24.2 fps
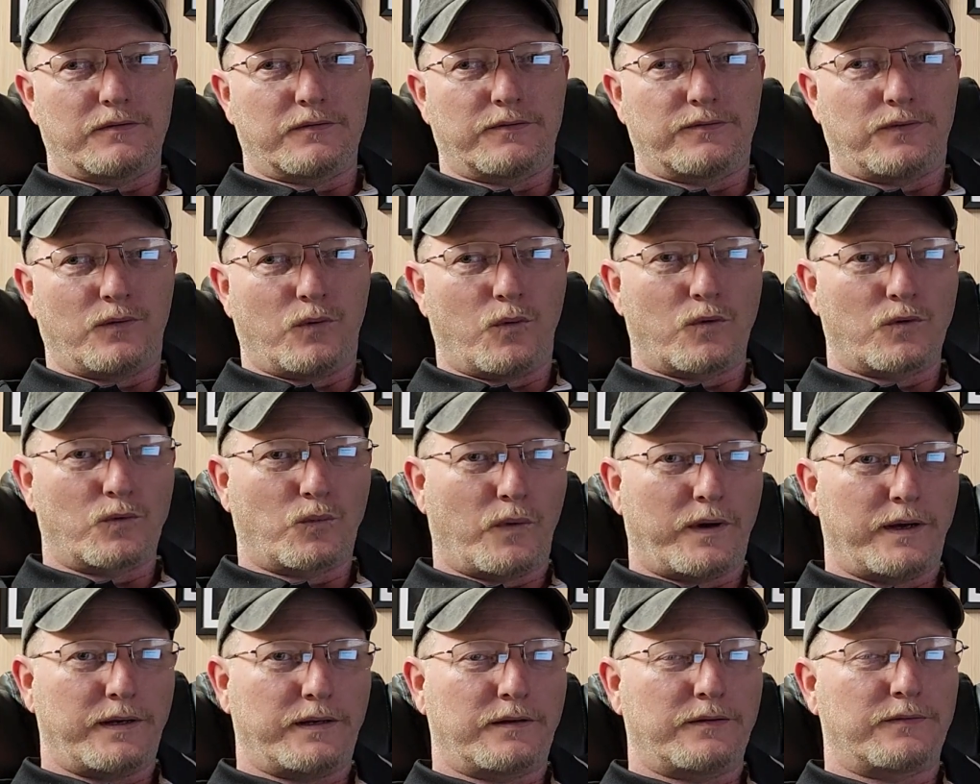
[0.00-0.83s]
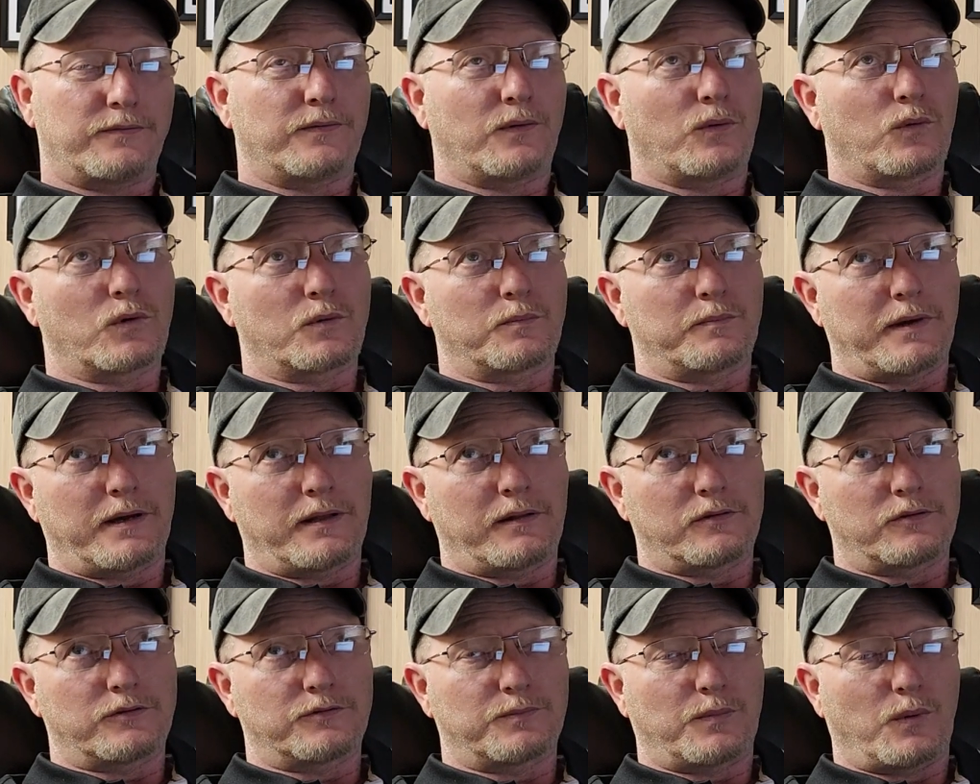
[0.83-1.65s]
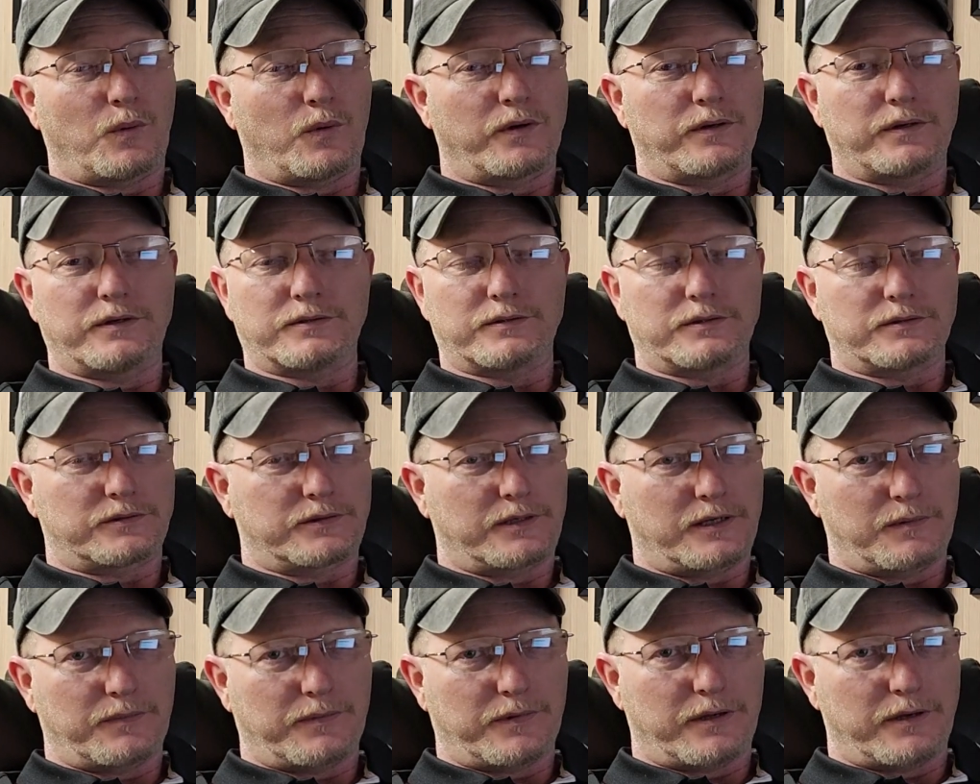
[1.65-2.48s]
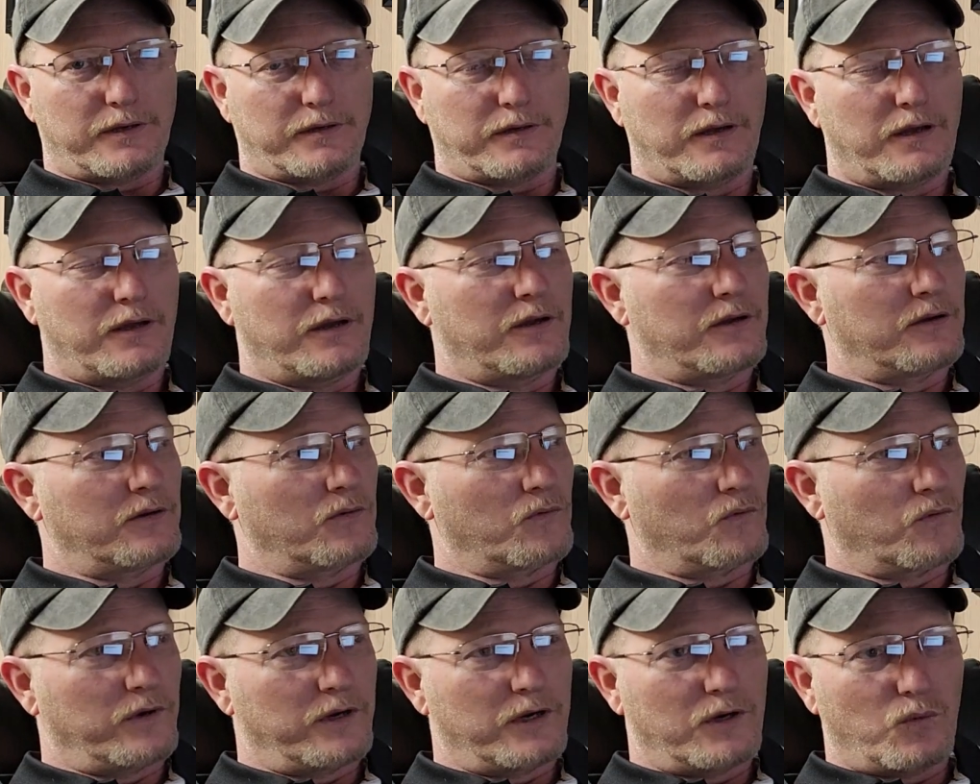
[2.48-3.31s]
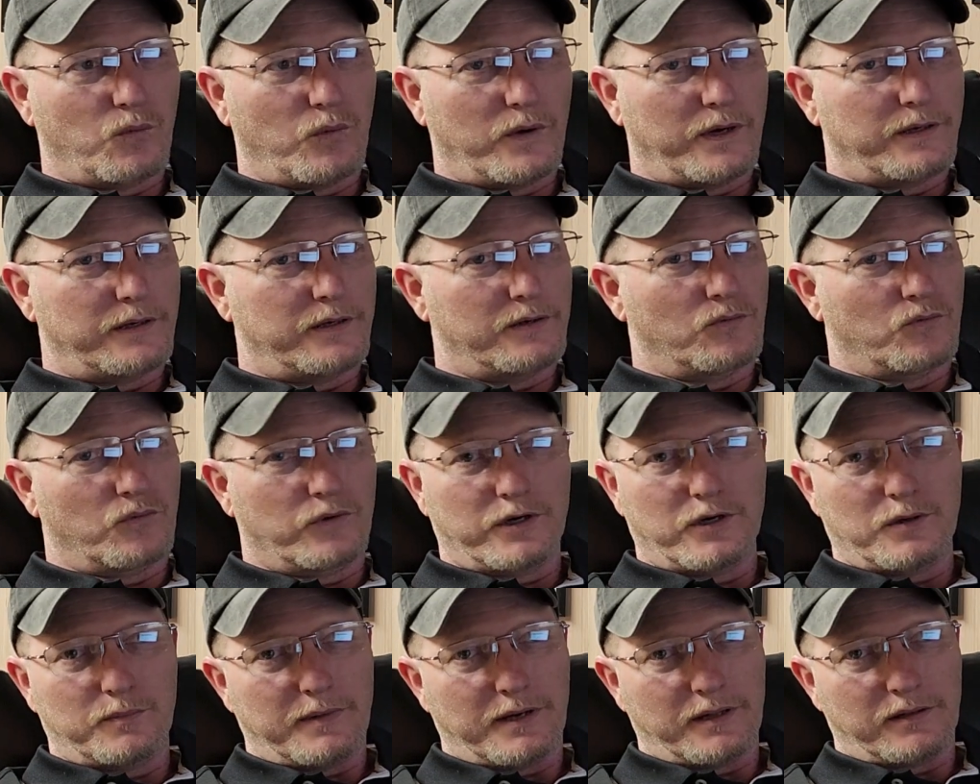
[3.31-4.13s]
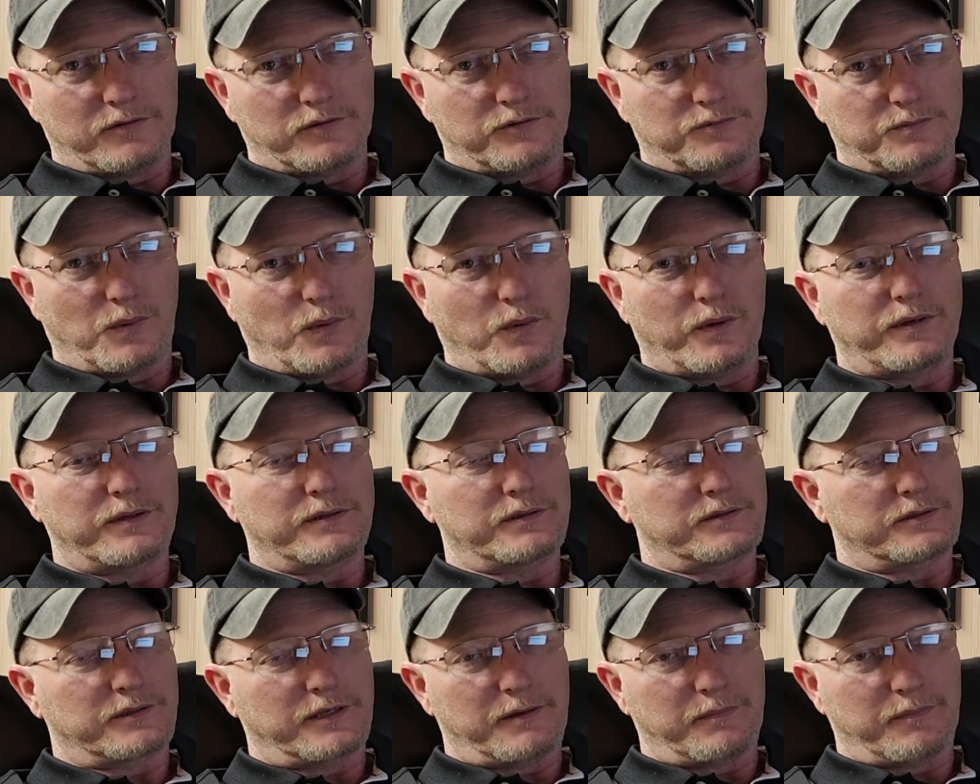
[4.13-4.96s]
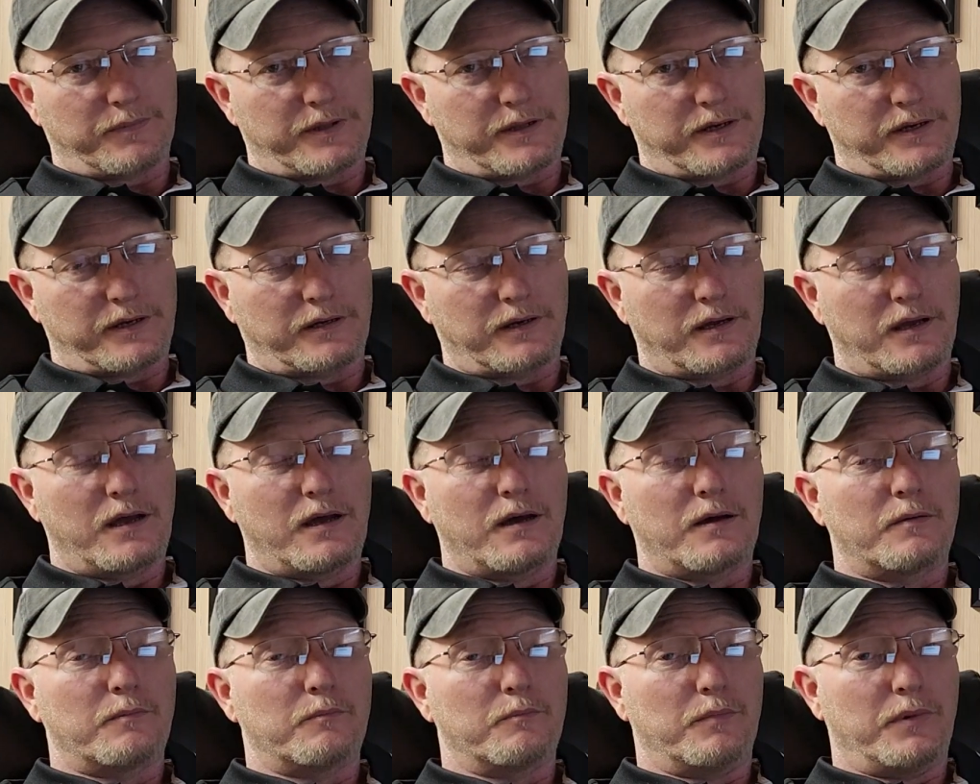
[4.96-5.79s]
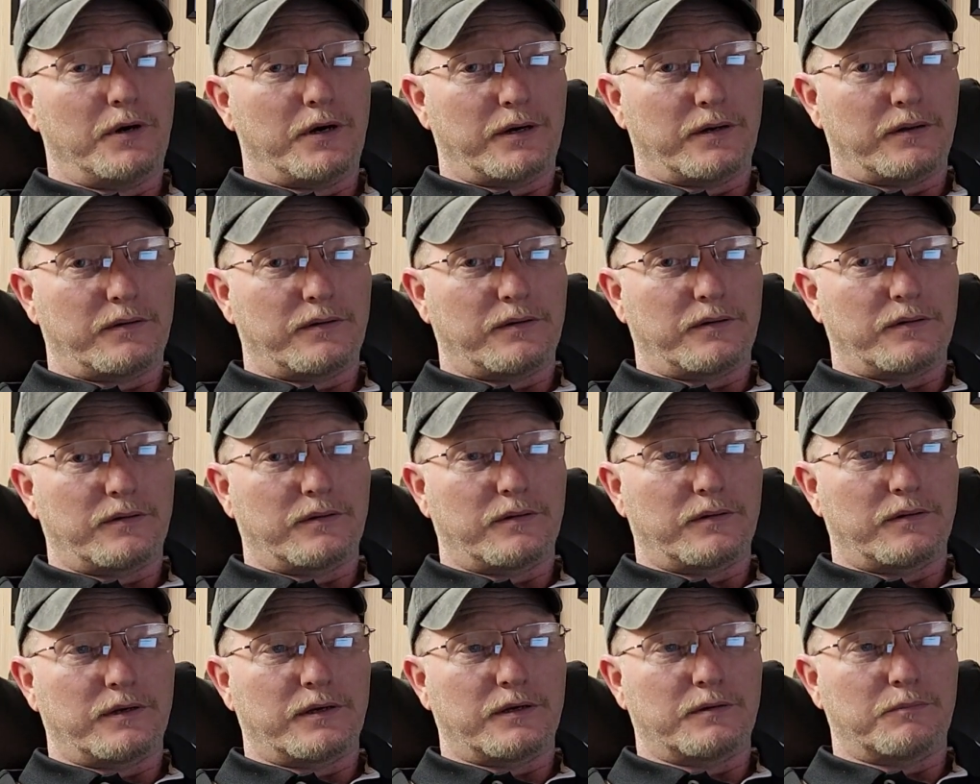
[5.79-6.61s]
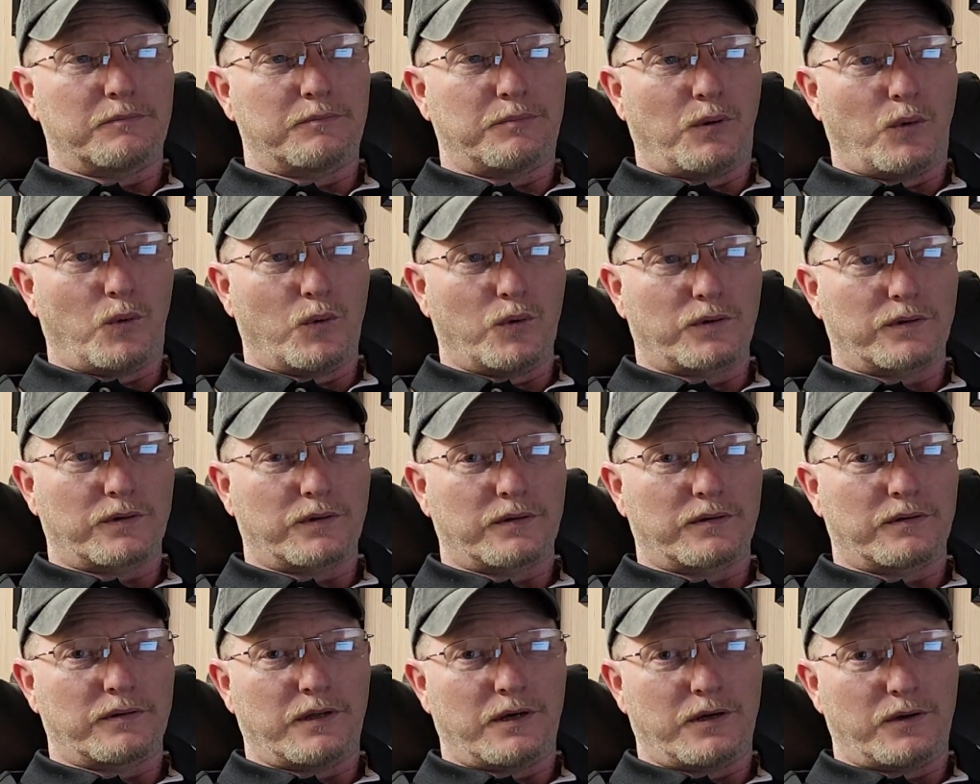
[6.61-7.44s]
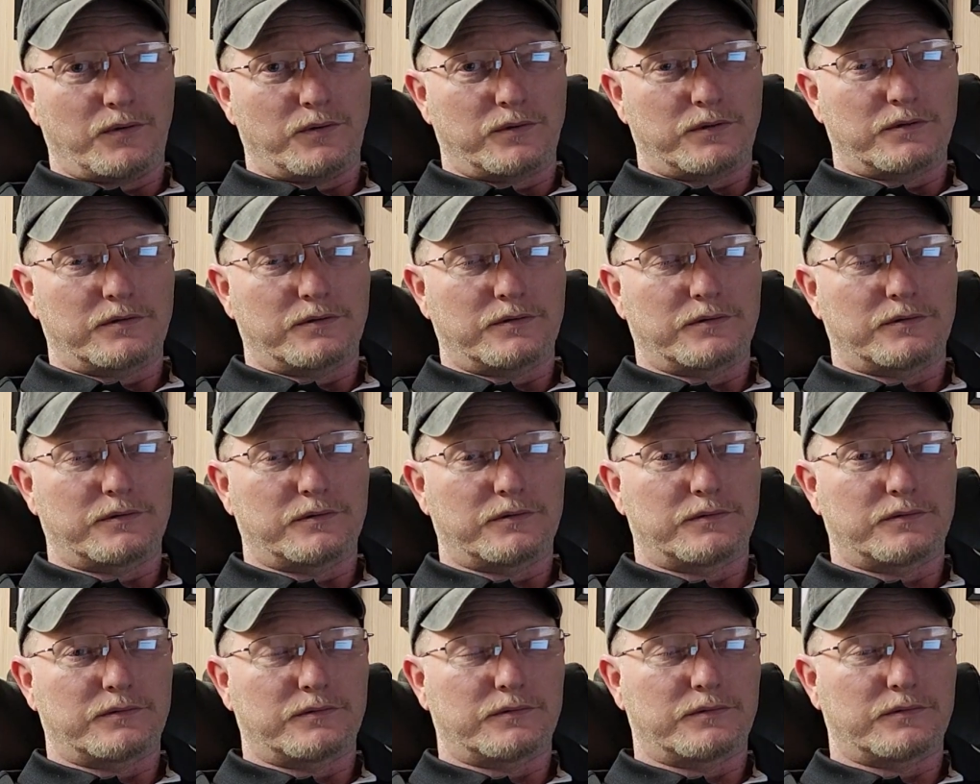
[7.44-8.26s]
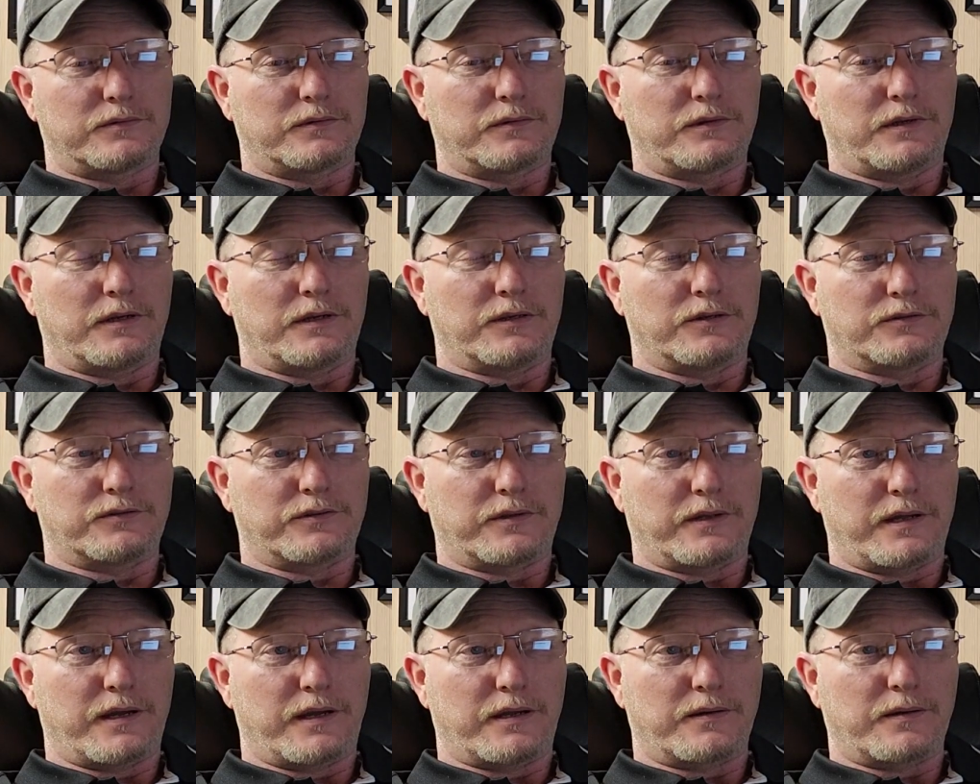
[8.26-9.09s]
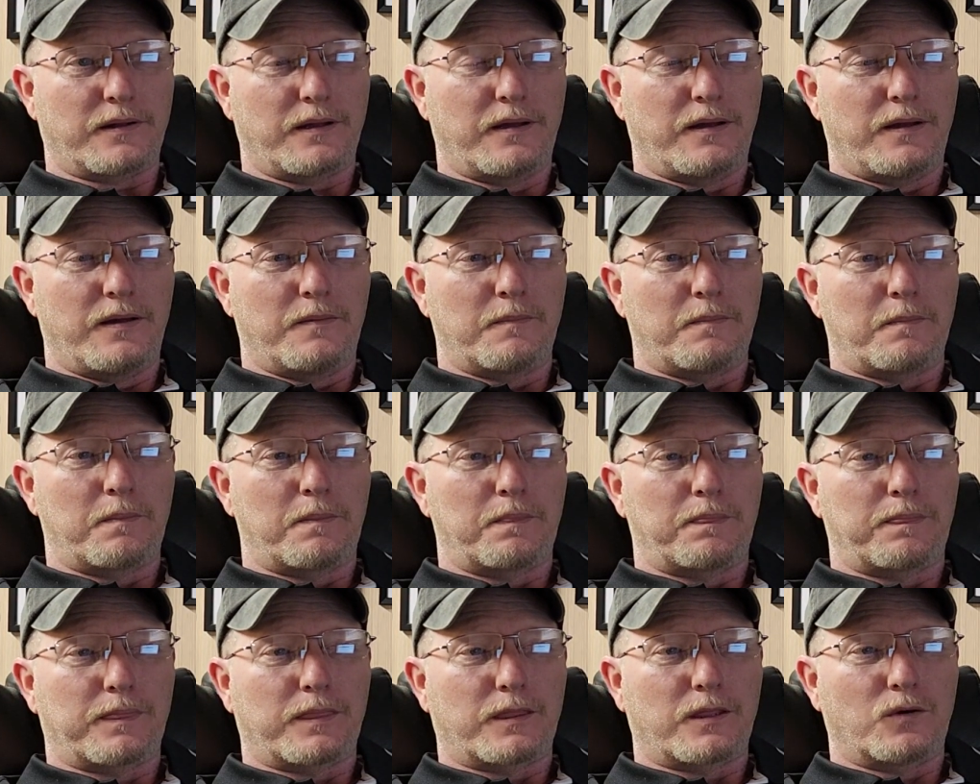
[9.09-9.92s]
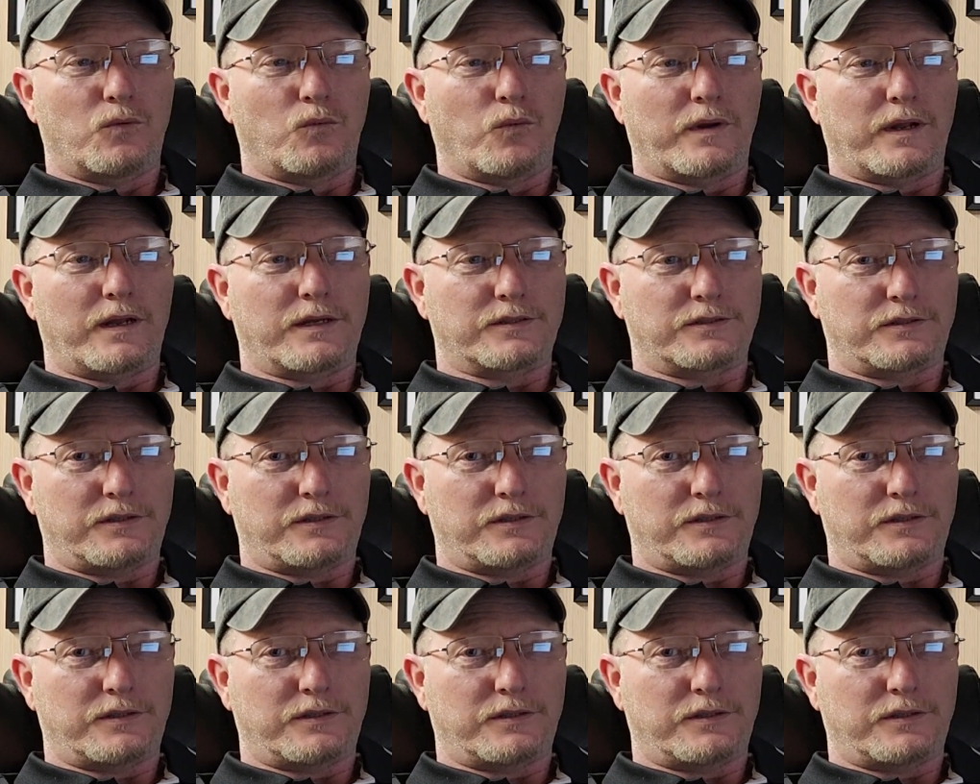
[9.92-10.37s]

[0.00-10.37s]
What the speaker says: forward weighted, forward balance point is the same thing. Rear weighted, rear balance point, same thing. But the important note is that when I